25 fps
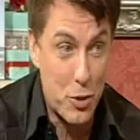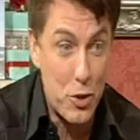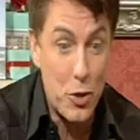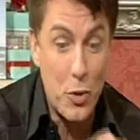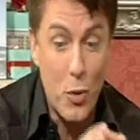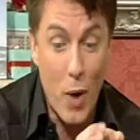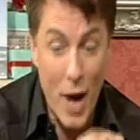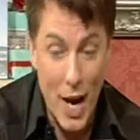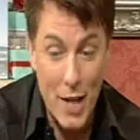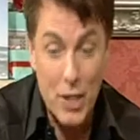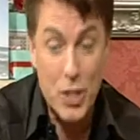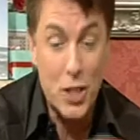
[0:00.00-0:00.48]
So
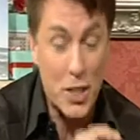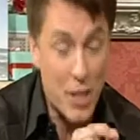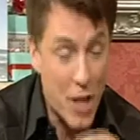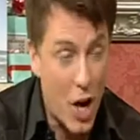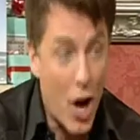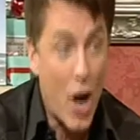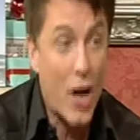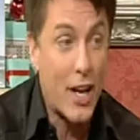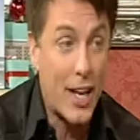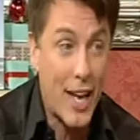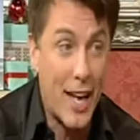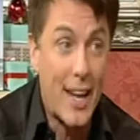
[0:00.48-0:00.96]
you actually
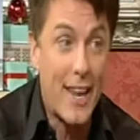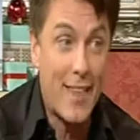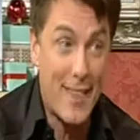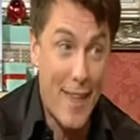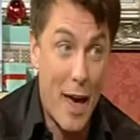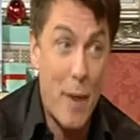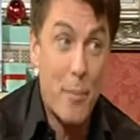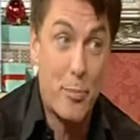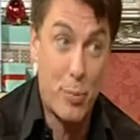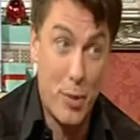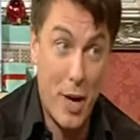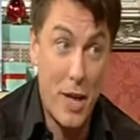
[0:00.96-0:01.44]
are getting
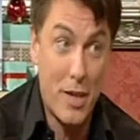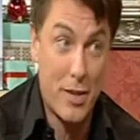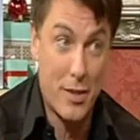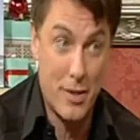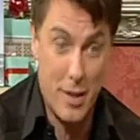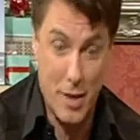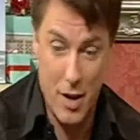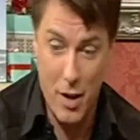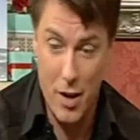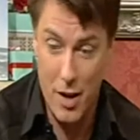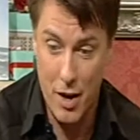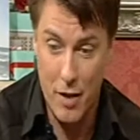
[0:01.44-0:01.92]
that breath
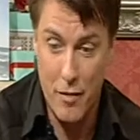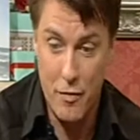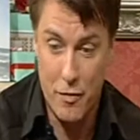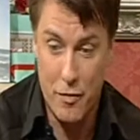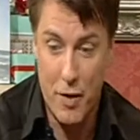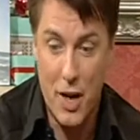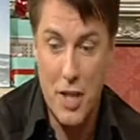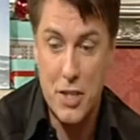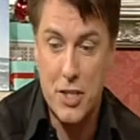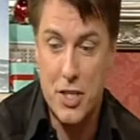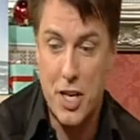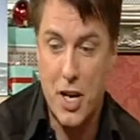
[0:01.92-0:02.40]
of
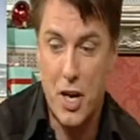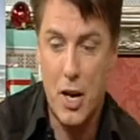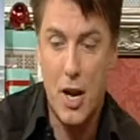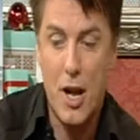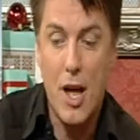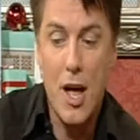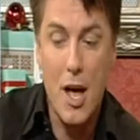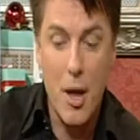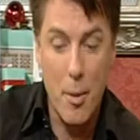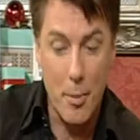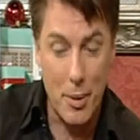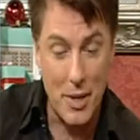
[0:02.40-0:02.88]
fresh air.
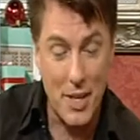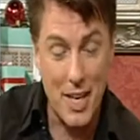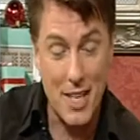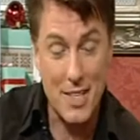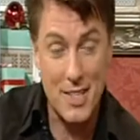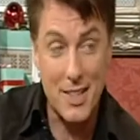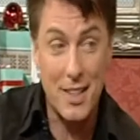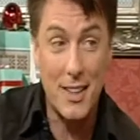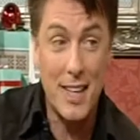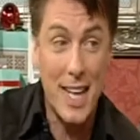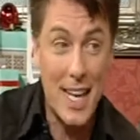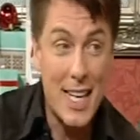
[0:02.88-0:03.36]
But
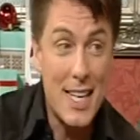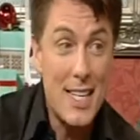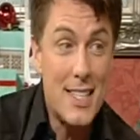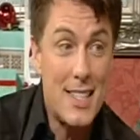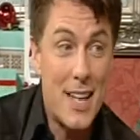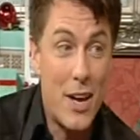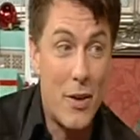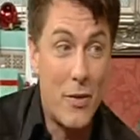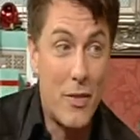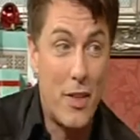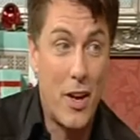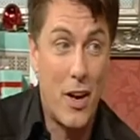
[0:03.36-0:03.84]
yes, the ladies
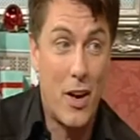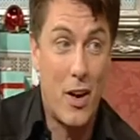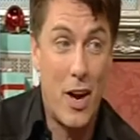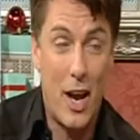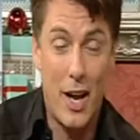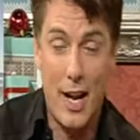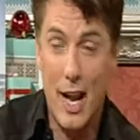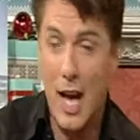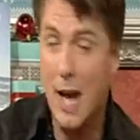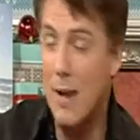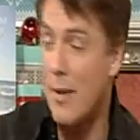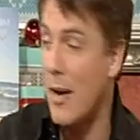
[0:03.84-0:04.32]
out
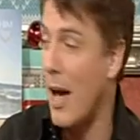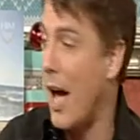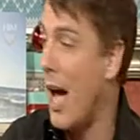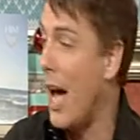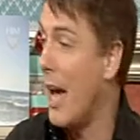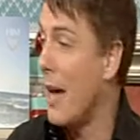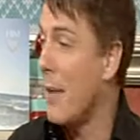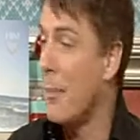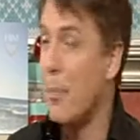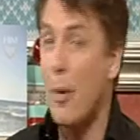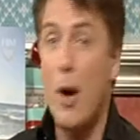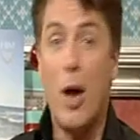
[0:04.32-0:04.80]
there, and I
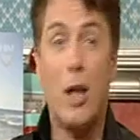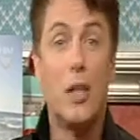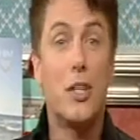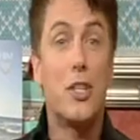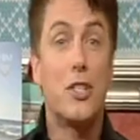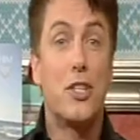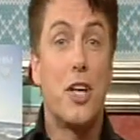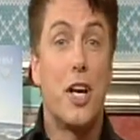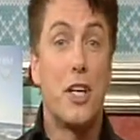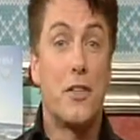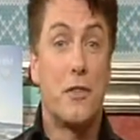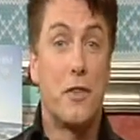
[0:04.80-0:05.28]

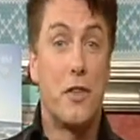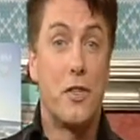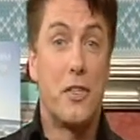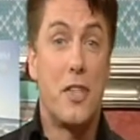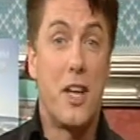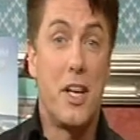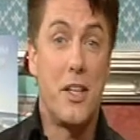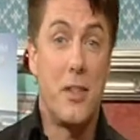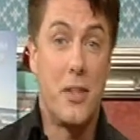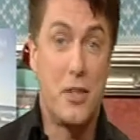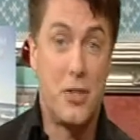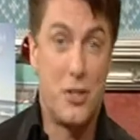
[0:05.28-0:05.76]
apologize for
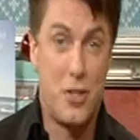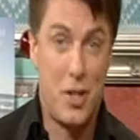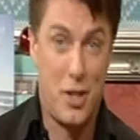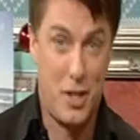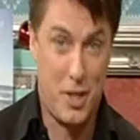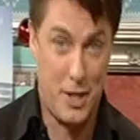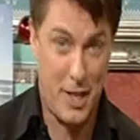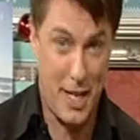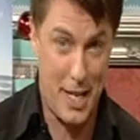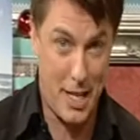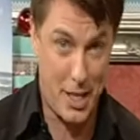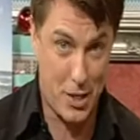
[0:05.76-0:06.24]
saying this to
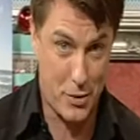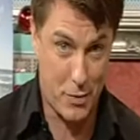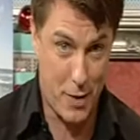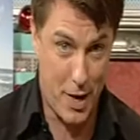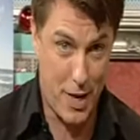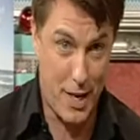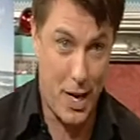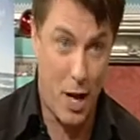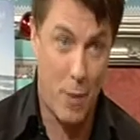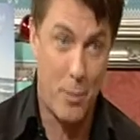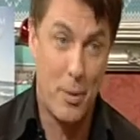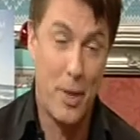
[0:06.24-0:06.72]
the ladies
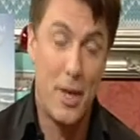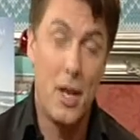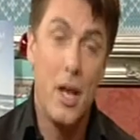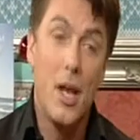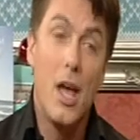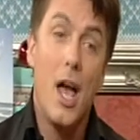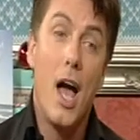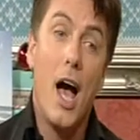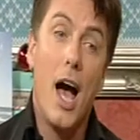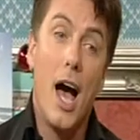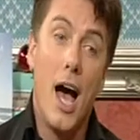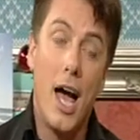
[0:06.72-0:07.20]
right now, but
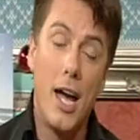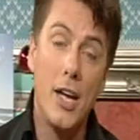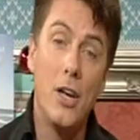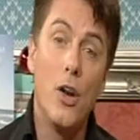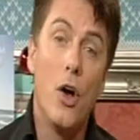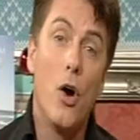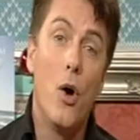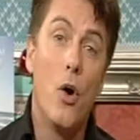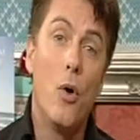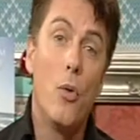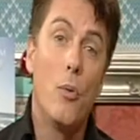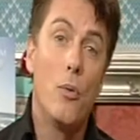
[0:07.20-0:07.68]
I
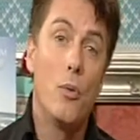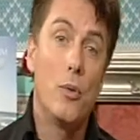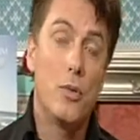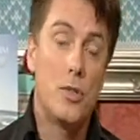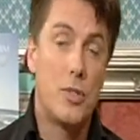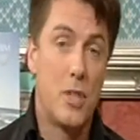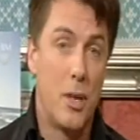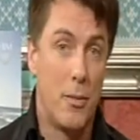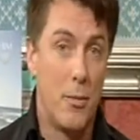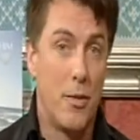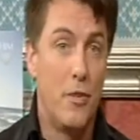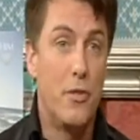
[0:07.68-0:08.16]
know
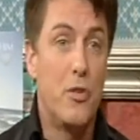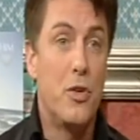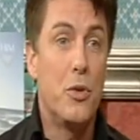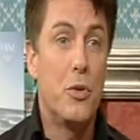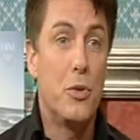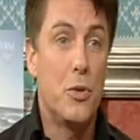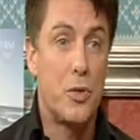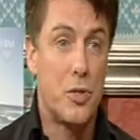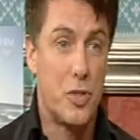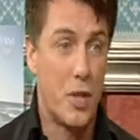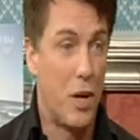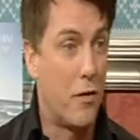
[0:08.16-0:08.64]
some of
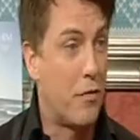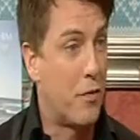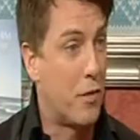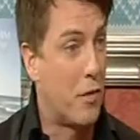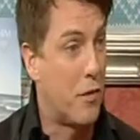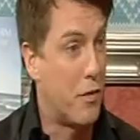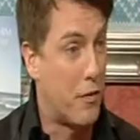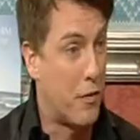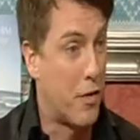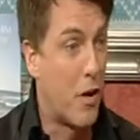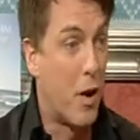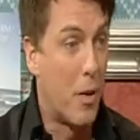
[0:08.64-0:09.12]
you
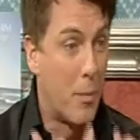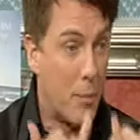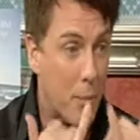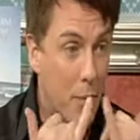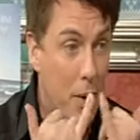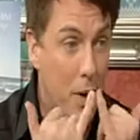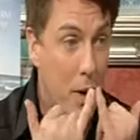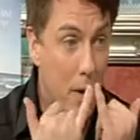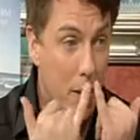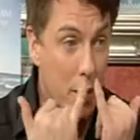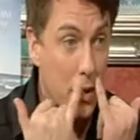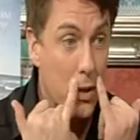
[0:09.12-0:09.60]
suffer from
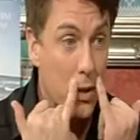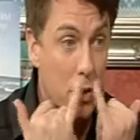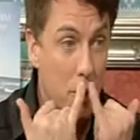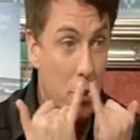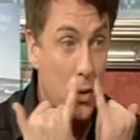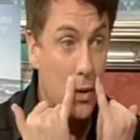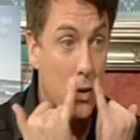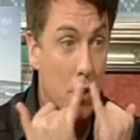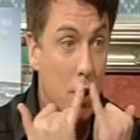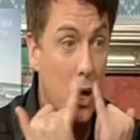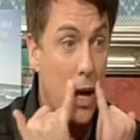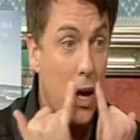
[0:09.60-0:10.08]

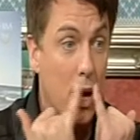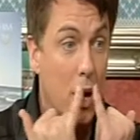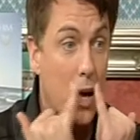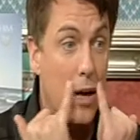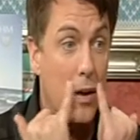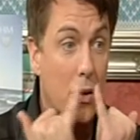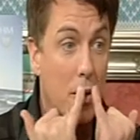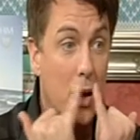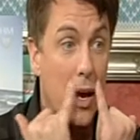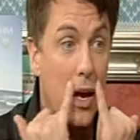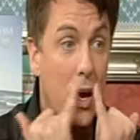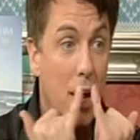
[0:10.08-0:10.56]
little
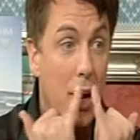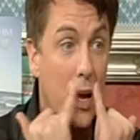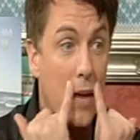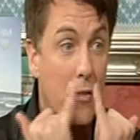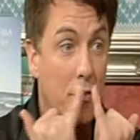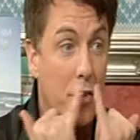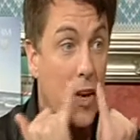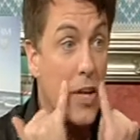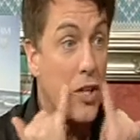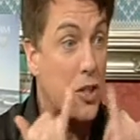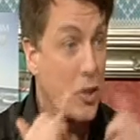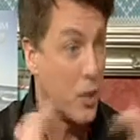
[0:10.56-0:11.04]

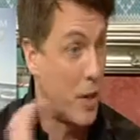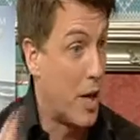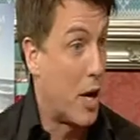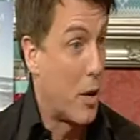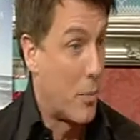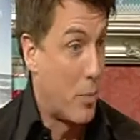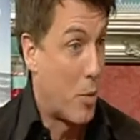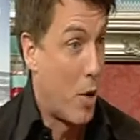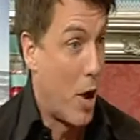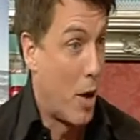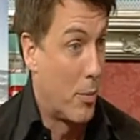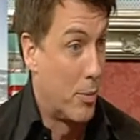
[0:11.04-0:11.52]
facial
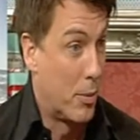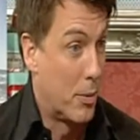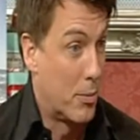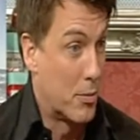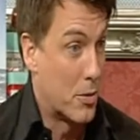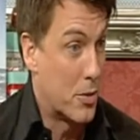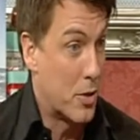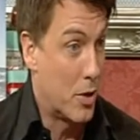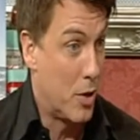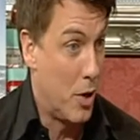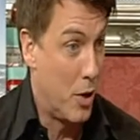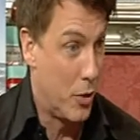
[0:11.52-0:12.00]
hair problems.
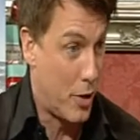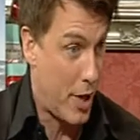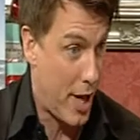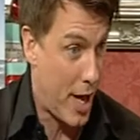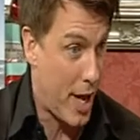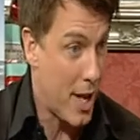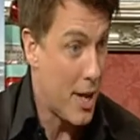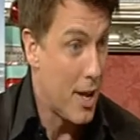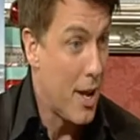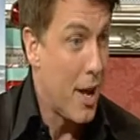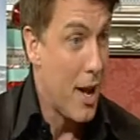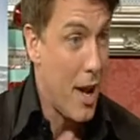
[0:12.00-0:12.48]

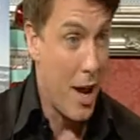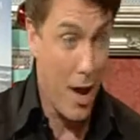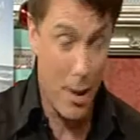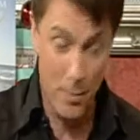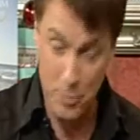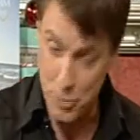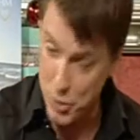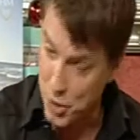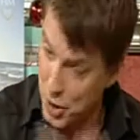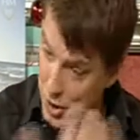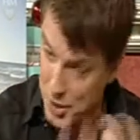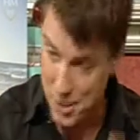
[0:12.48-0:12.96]
Okay?
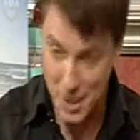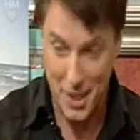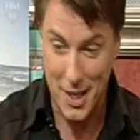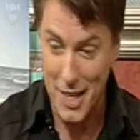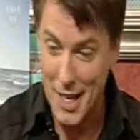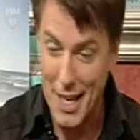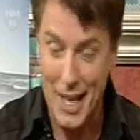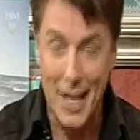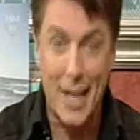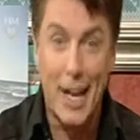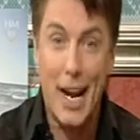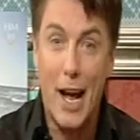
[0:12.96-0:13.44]
I'm just going
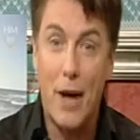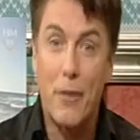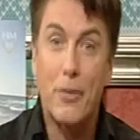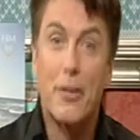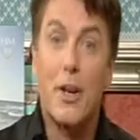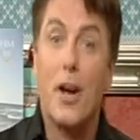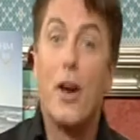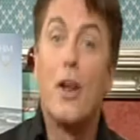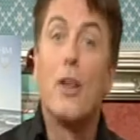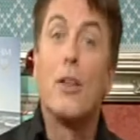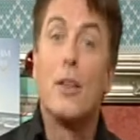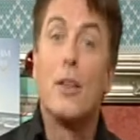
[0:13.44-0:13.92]
to get it out there.